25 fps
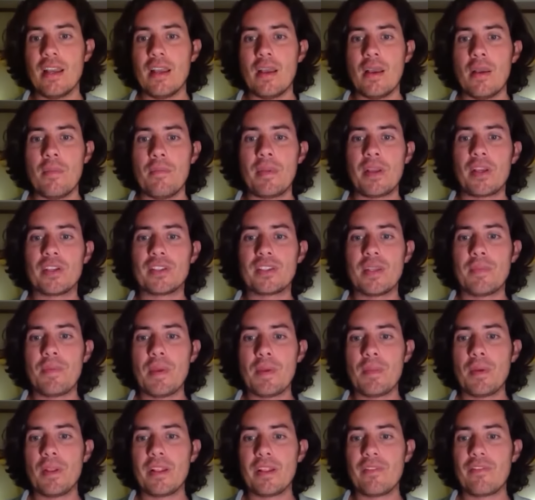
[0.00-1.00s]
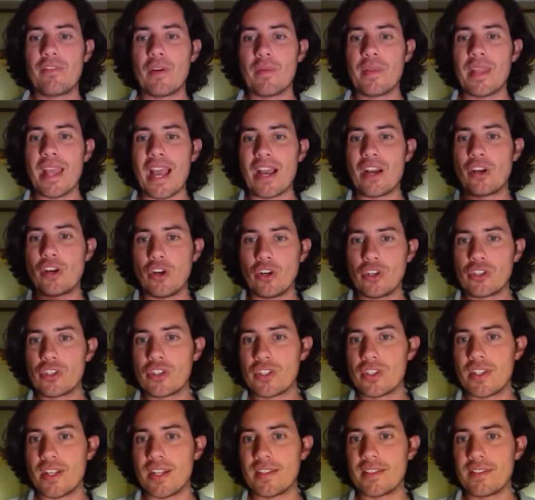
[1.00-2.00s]
because the people from the
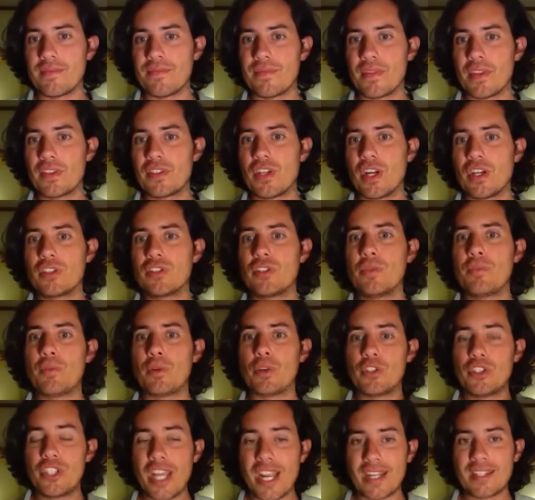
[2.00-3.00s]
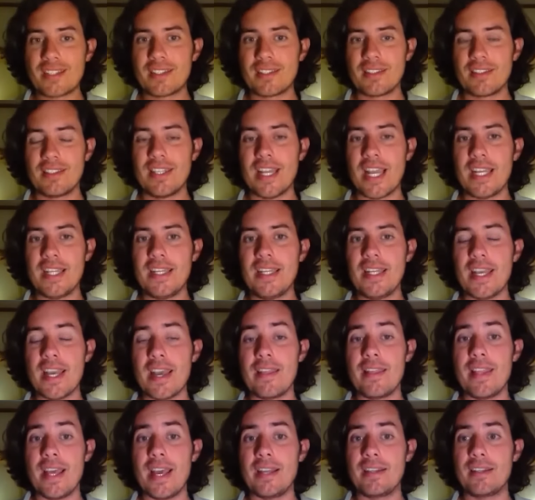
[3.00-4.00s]
unconsciousness start to project the idea
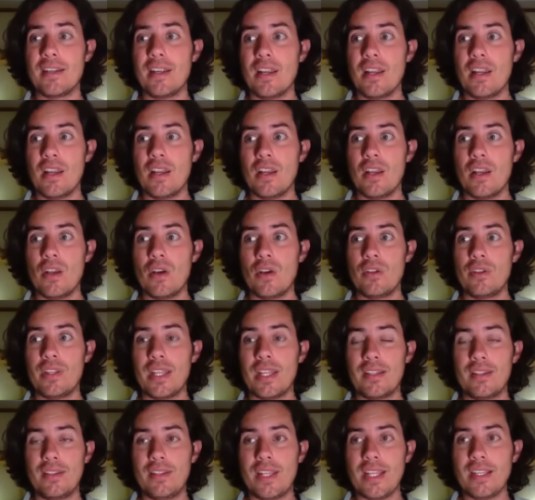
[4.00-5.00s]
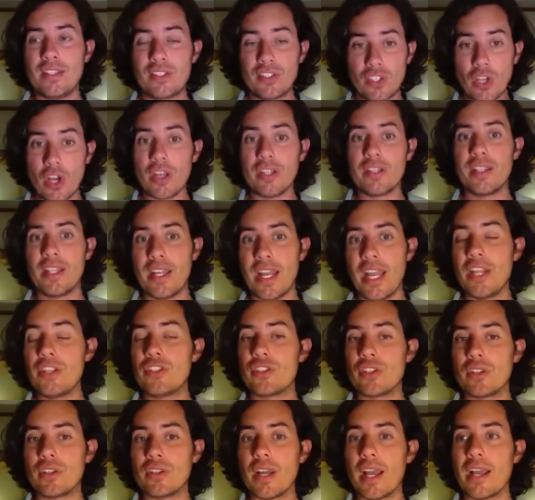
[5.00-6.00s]
that that they saw in the nature,
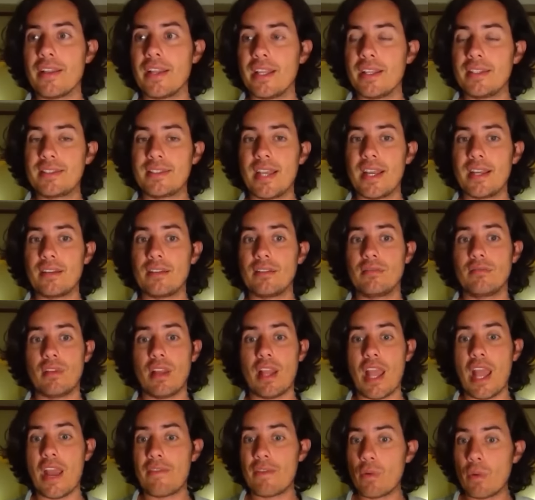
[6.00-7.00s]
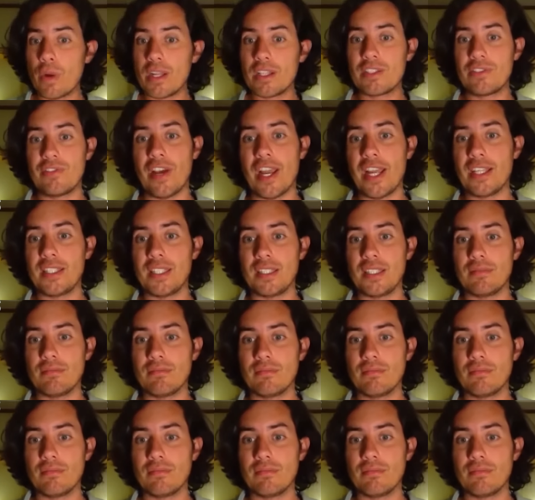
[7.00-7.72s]
and they said everyone is fighting.